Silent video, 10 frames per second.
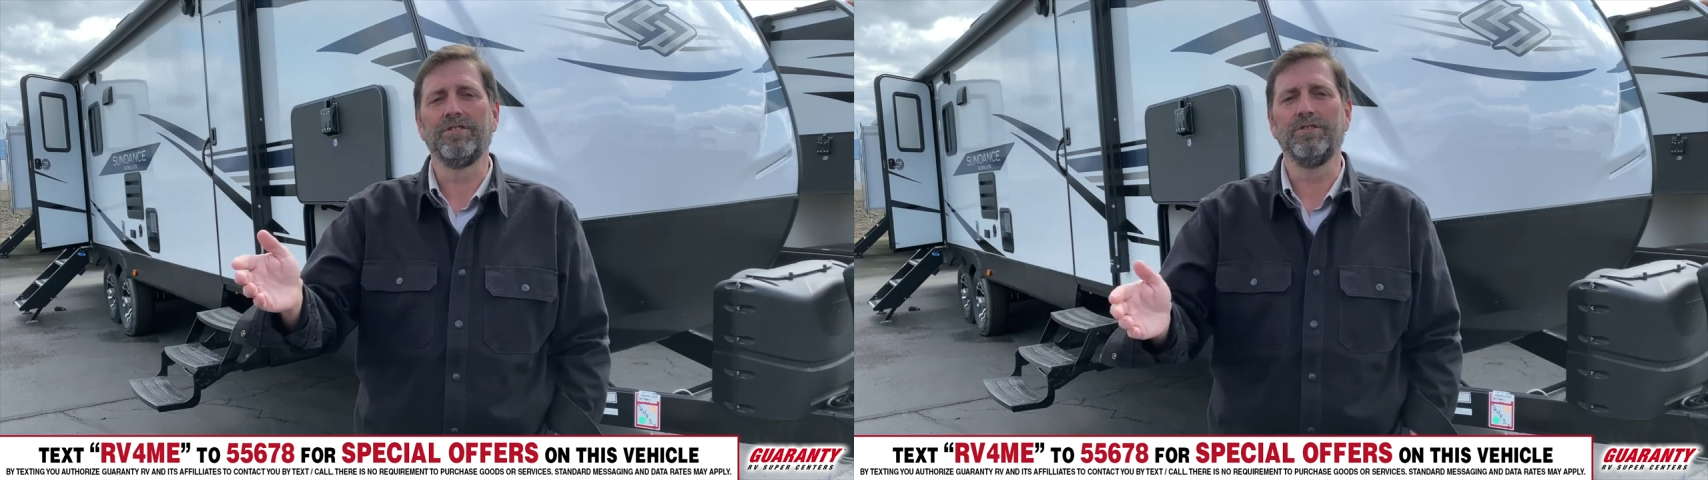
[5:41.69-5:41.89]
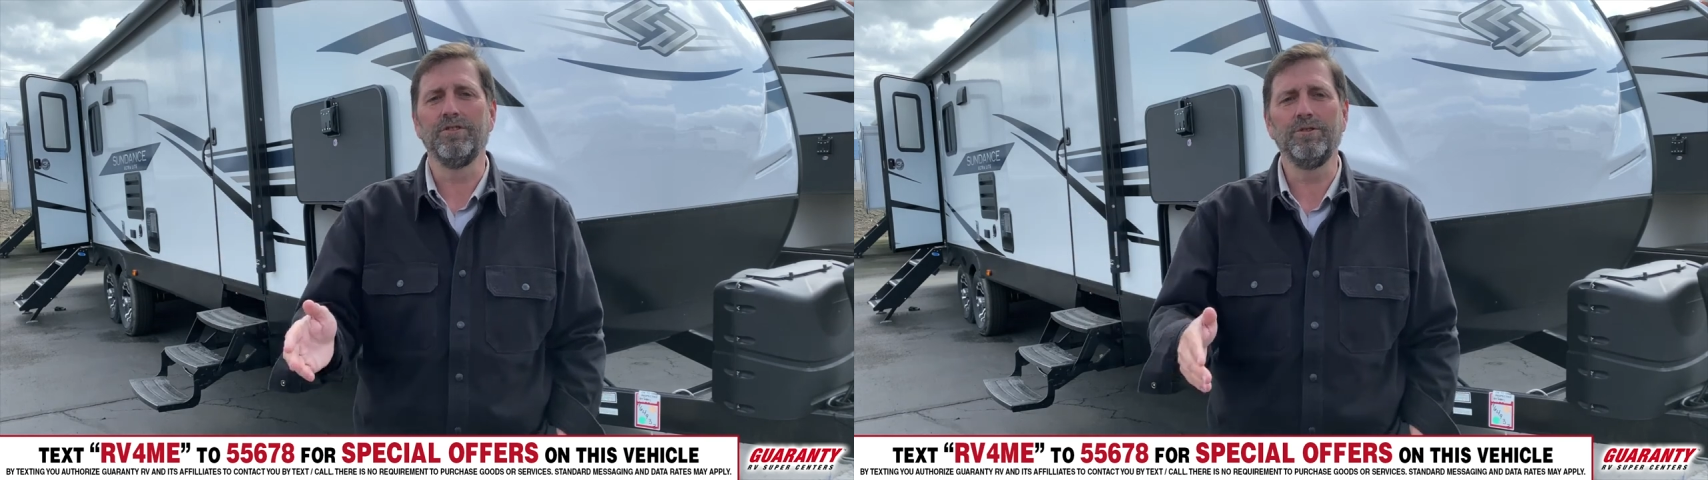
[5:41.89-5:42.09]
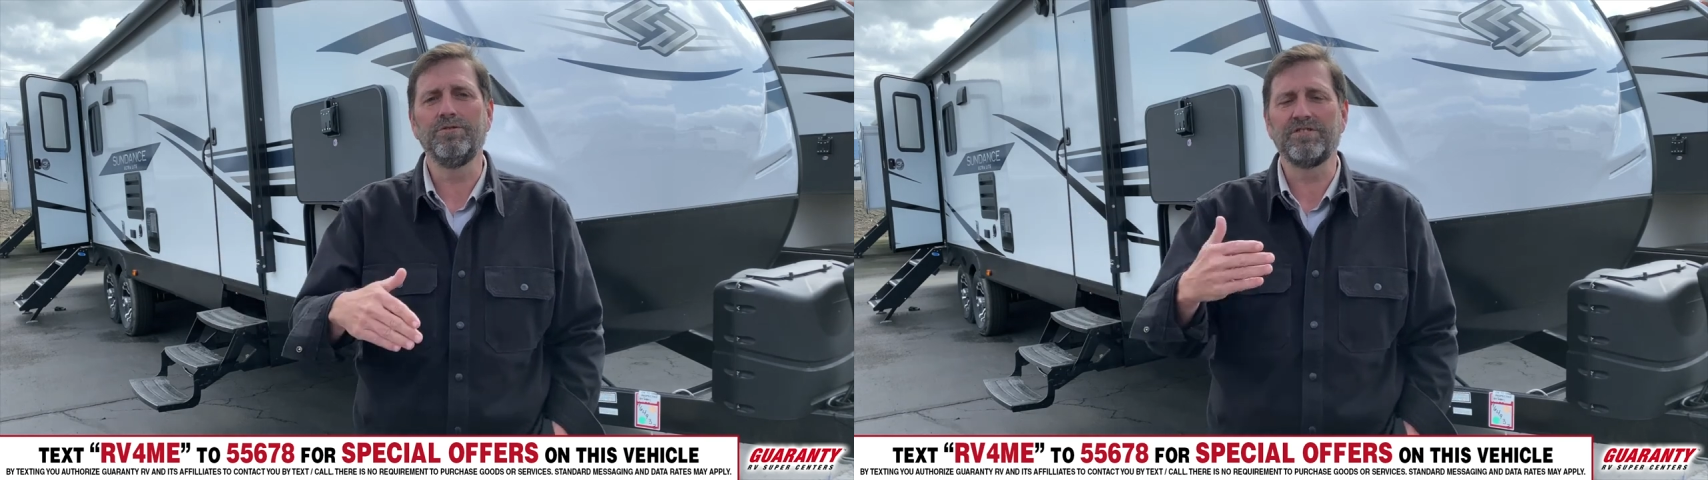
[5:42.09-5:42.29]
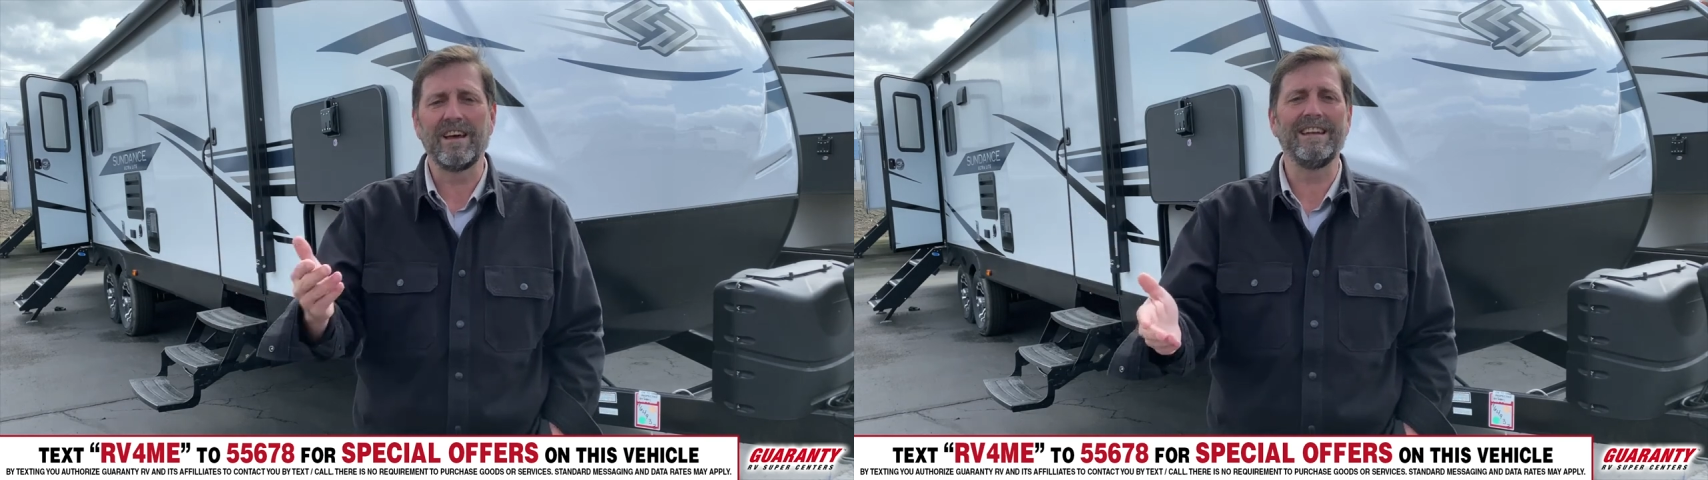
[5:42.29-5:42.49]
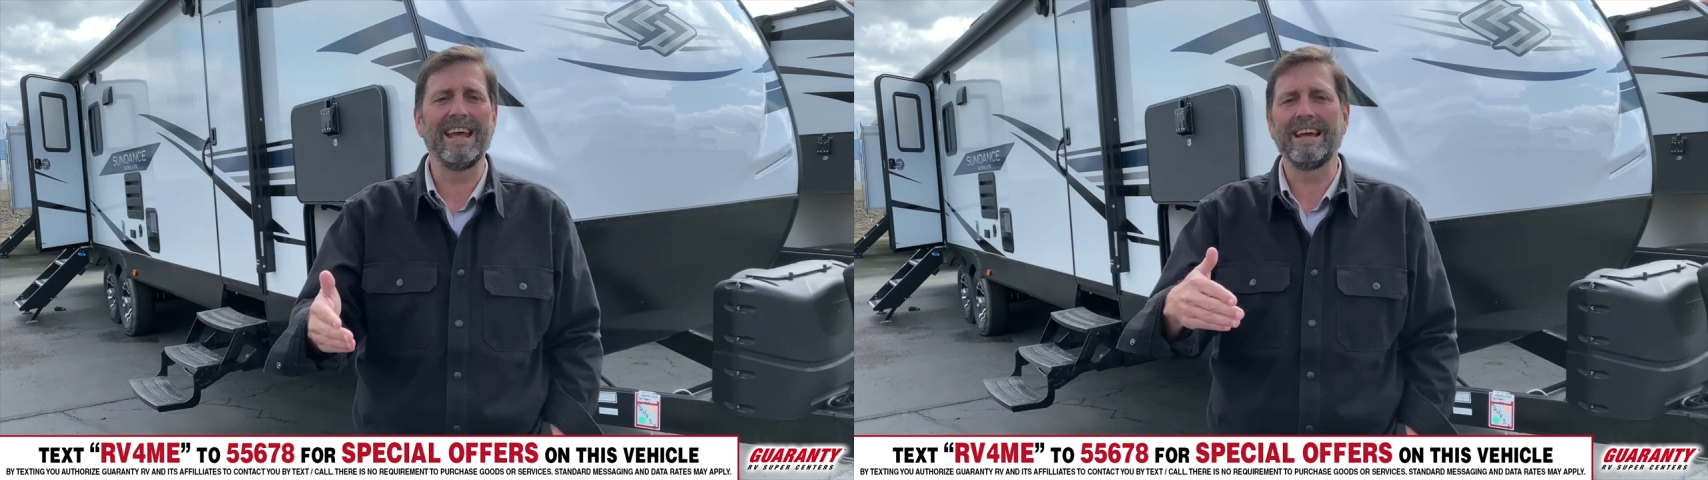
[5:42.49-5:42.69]
of the new
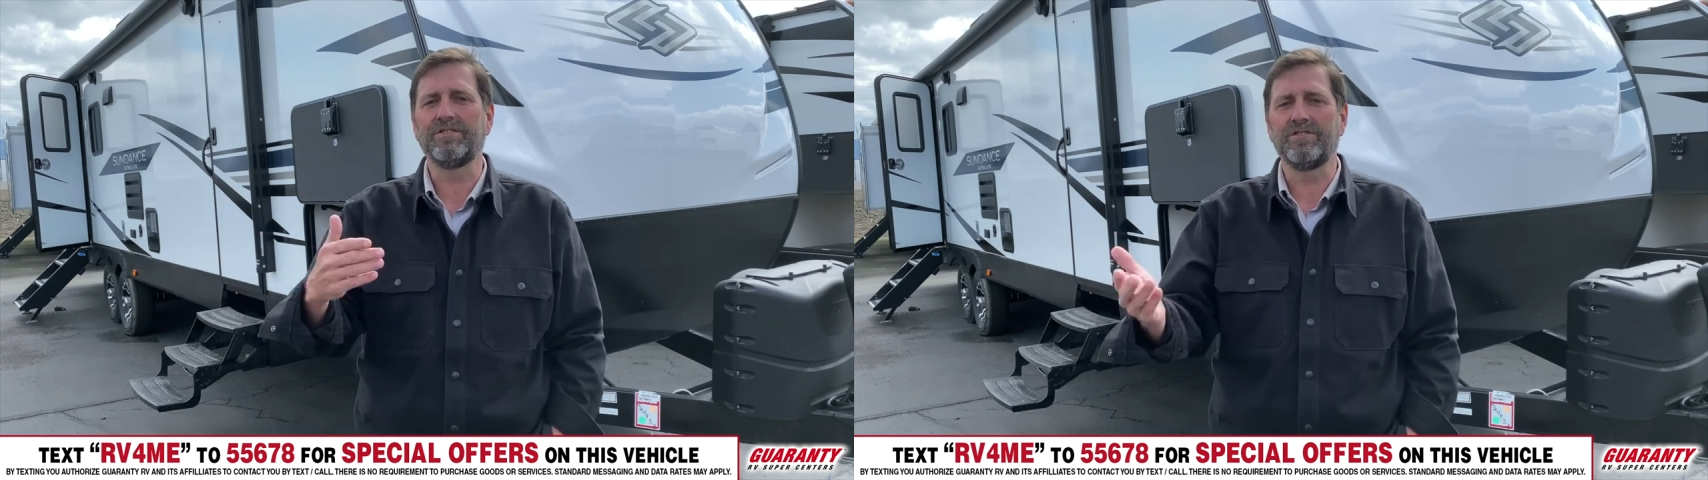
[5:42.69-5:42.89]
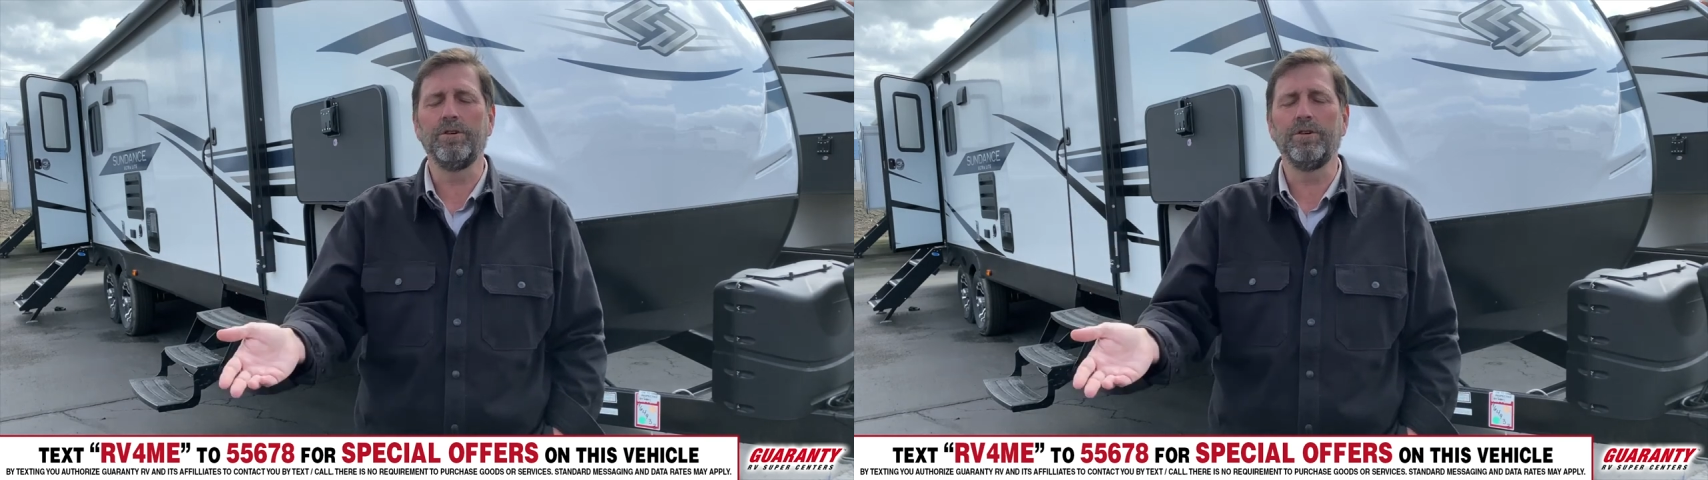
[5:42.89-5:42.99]
Sundance